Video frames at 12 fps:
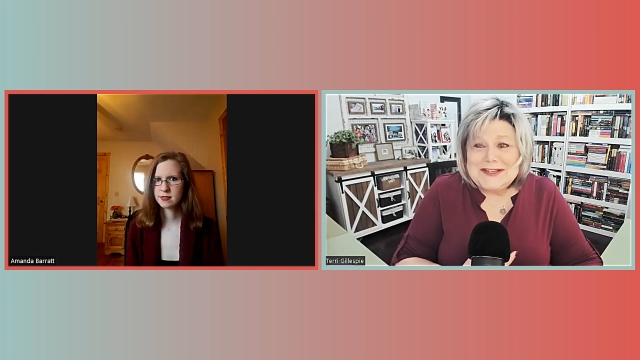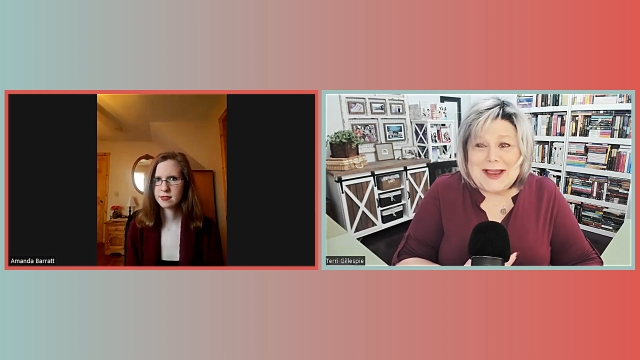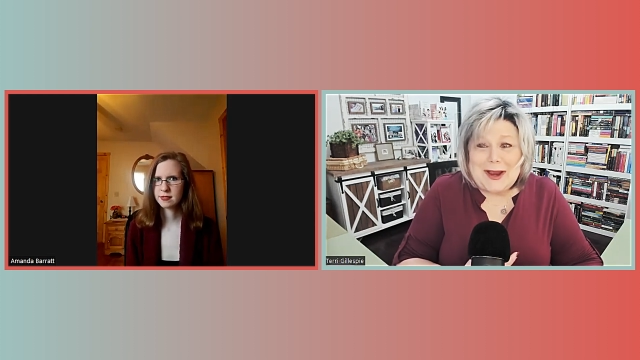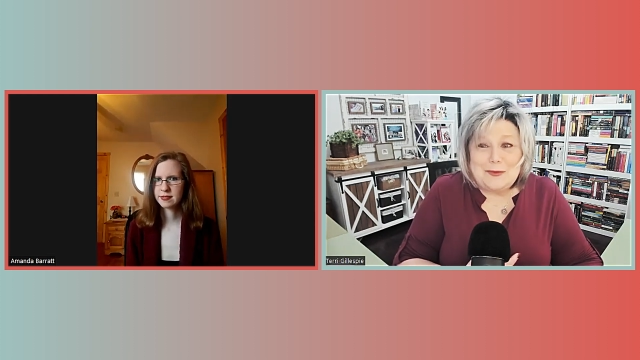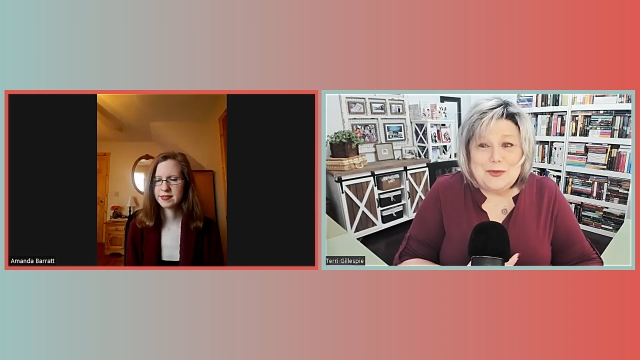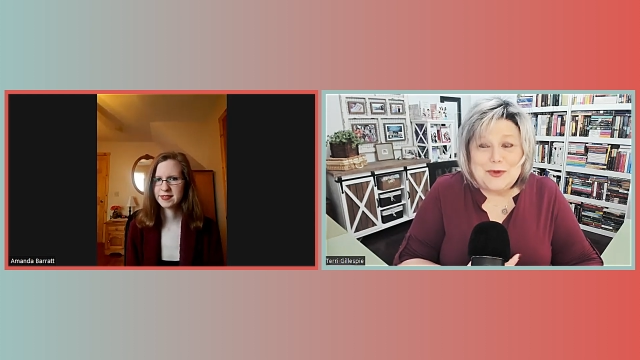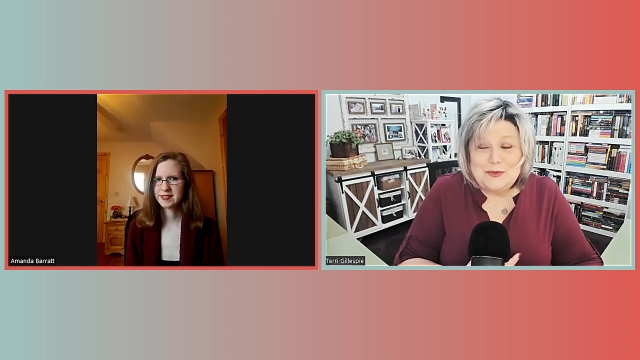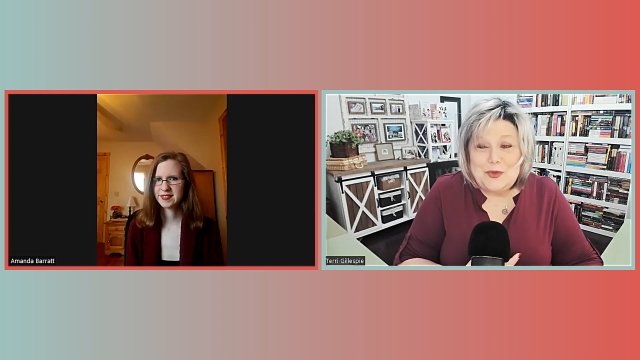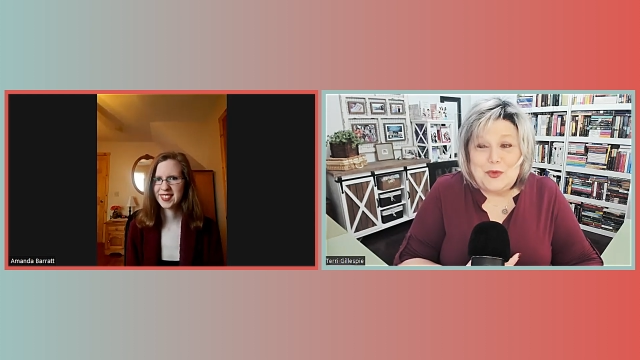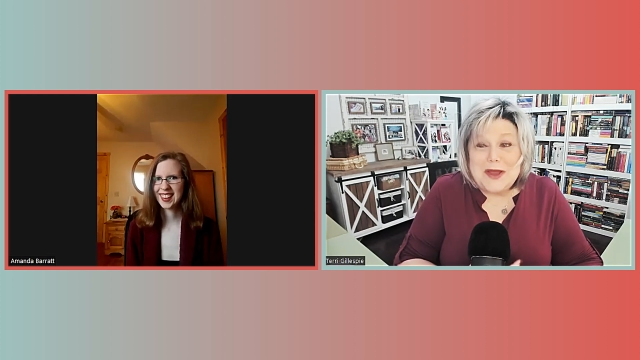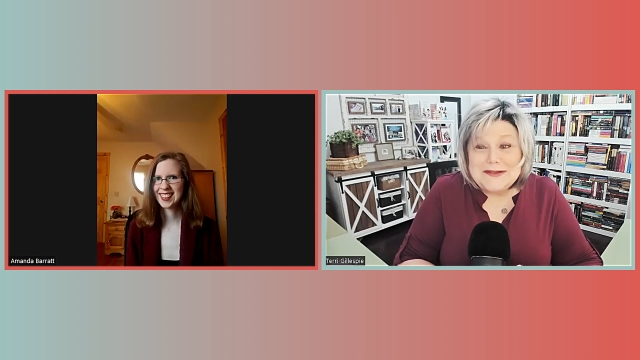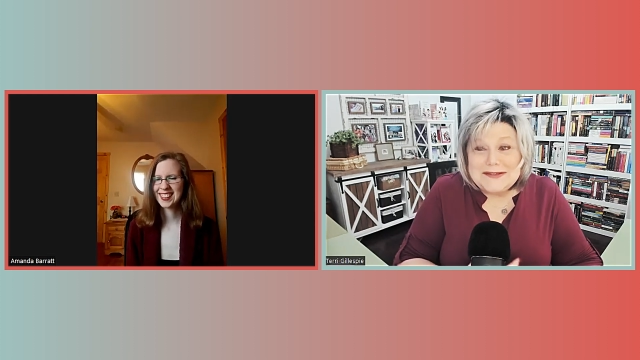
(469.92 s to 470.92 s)
as I would
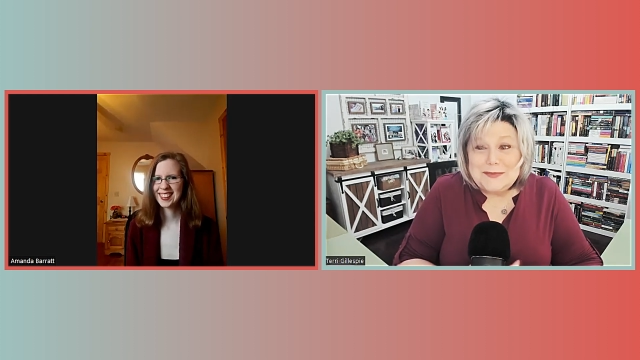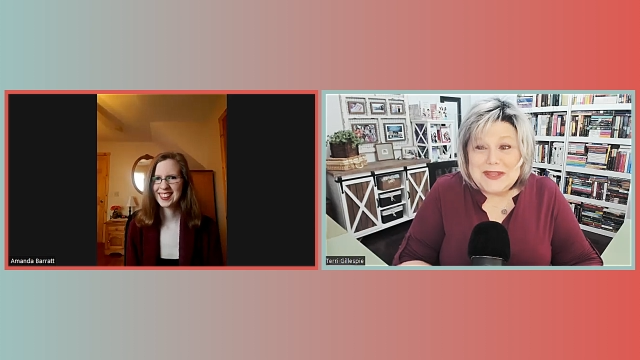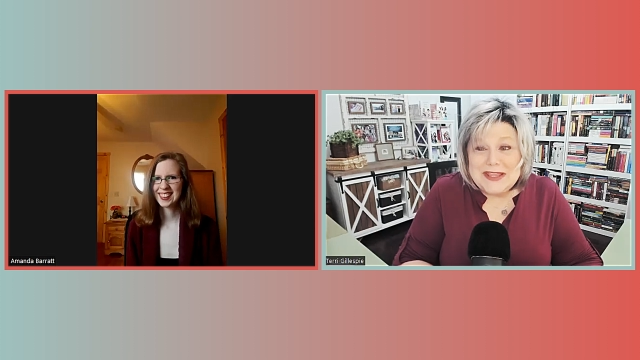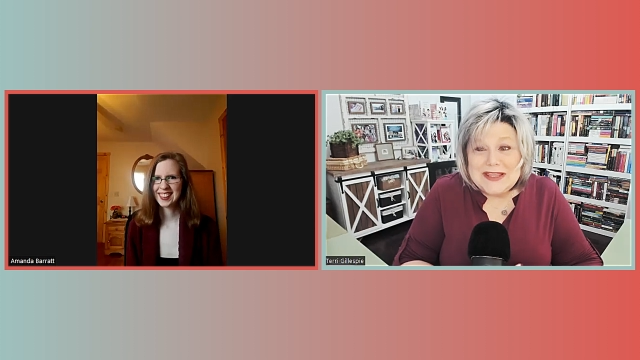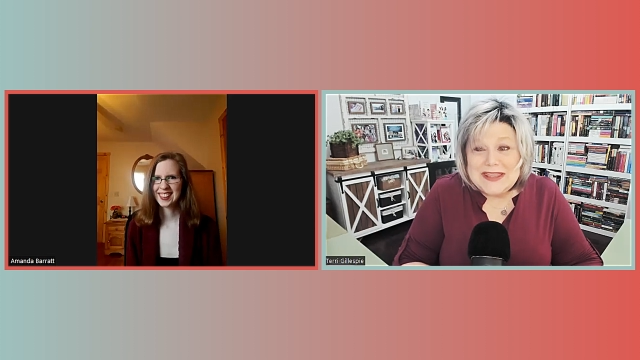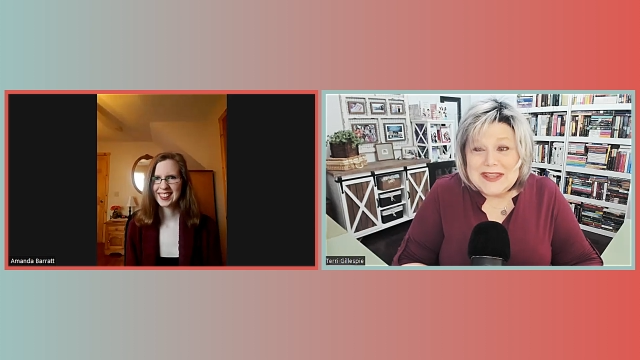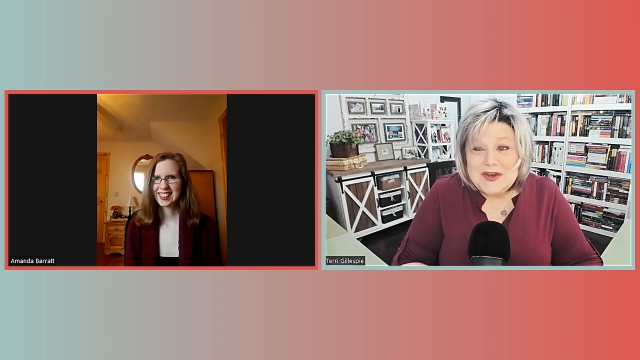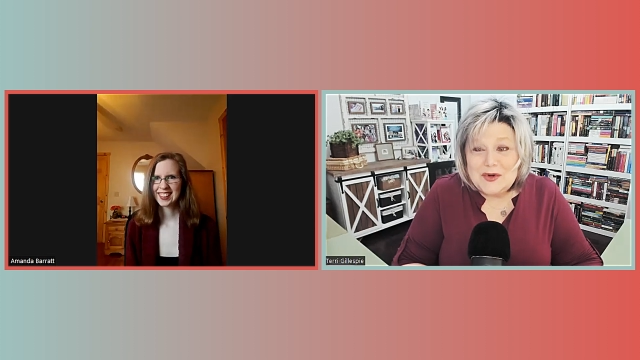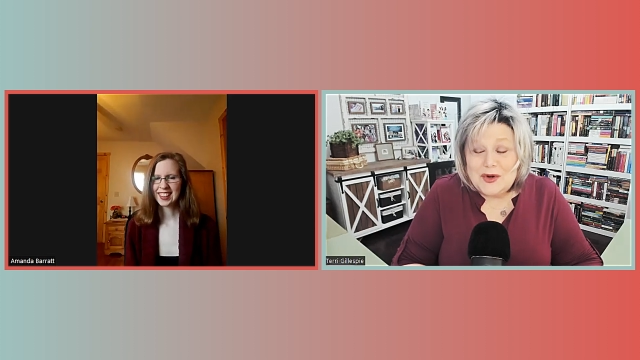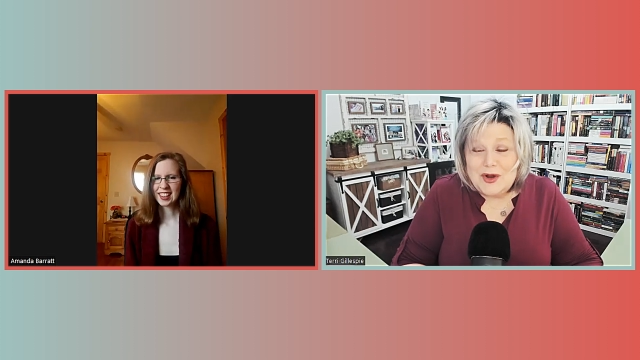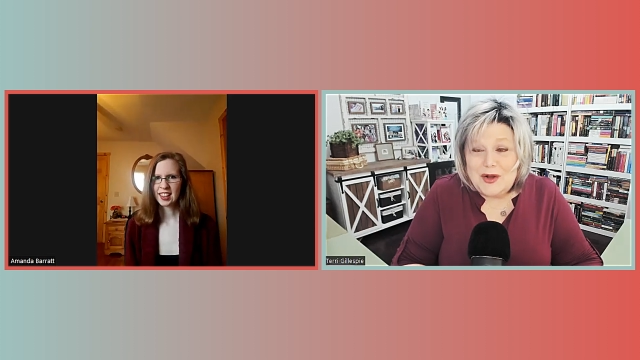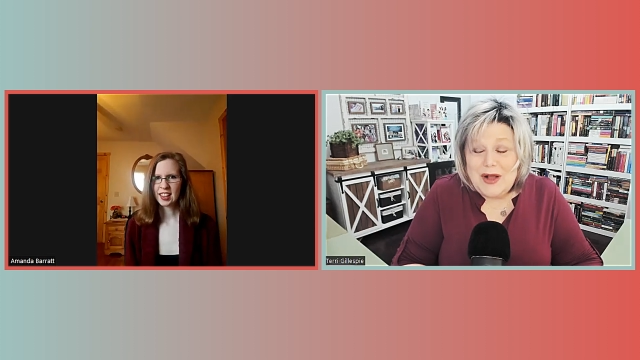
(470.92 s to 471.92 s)
want to be a hero,